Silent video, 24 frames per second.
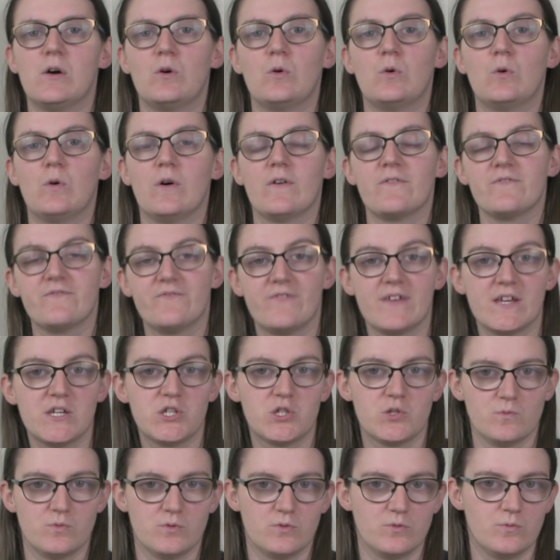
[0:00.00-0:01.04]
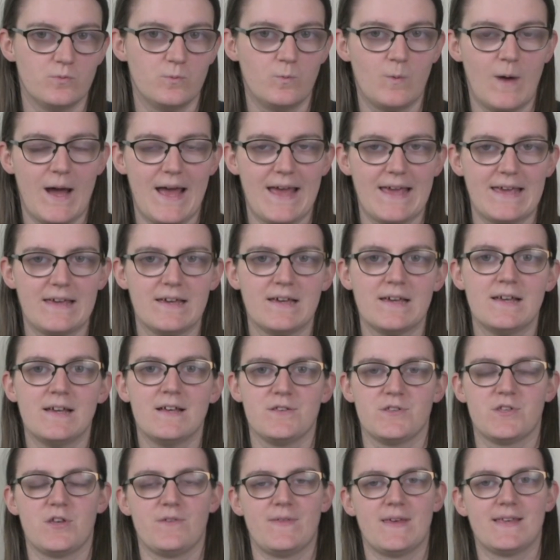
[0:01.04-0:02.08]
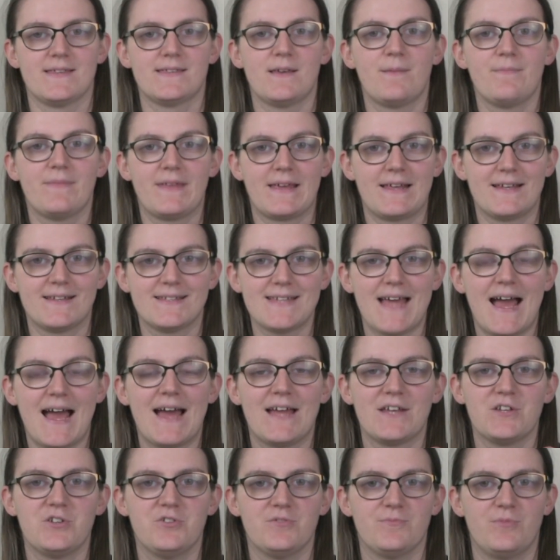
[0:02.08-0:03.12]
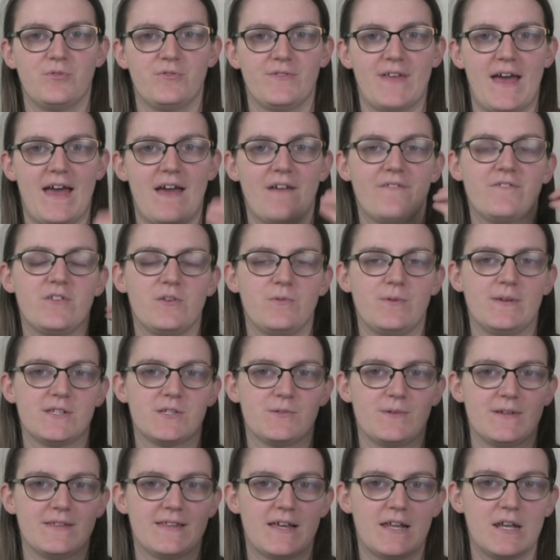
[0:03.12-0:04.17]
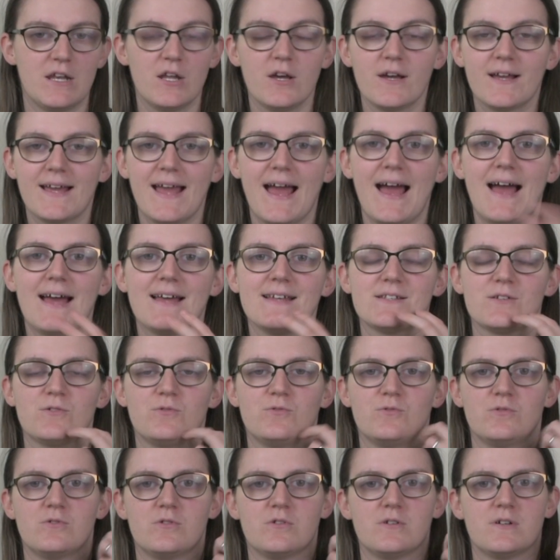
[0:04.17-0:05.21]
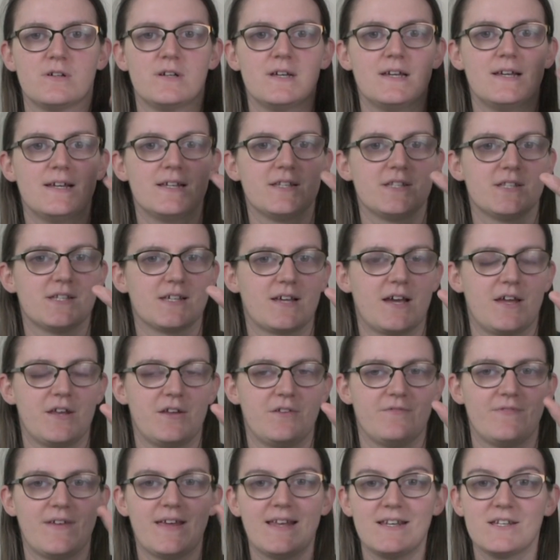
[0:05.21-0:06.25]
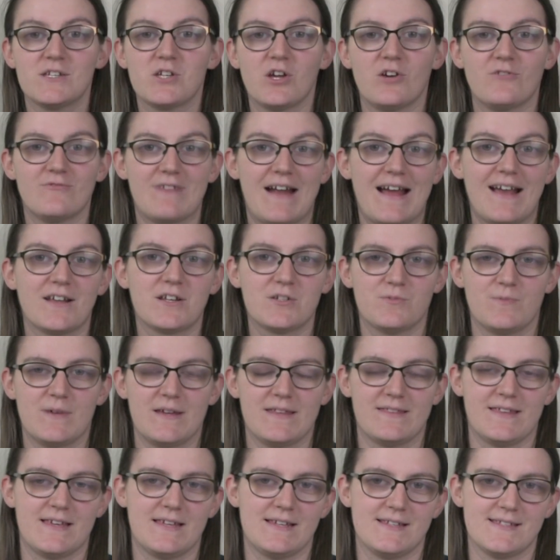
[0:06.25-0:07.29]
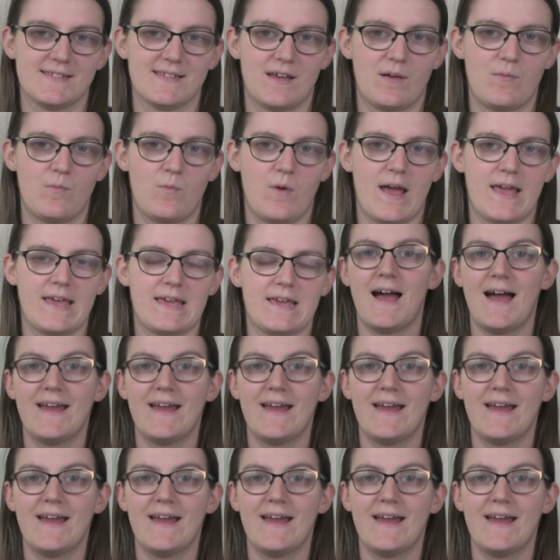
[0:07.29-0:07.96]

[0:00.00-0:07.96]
or visual way. So there's something tangible there for you to either look at or to kind of interact with in some way.